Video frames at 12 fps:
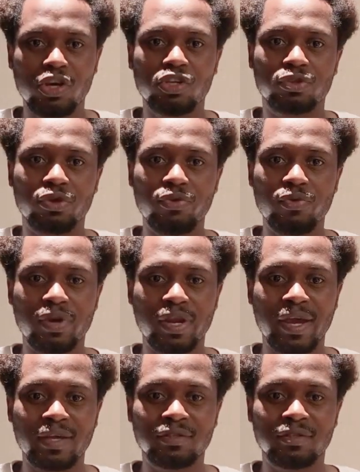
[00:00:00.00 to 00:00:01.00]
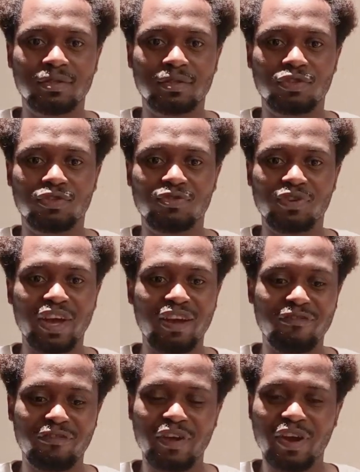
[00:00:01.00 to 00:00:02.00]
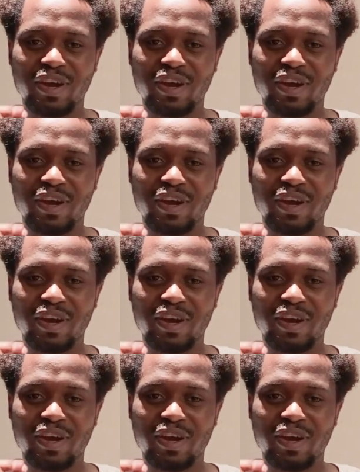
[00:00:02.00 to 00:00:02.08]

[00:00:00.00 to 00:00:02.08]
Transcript: so you need to have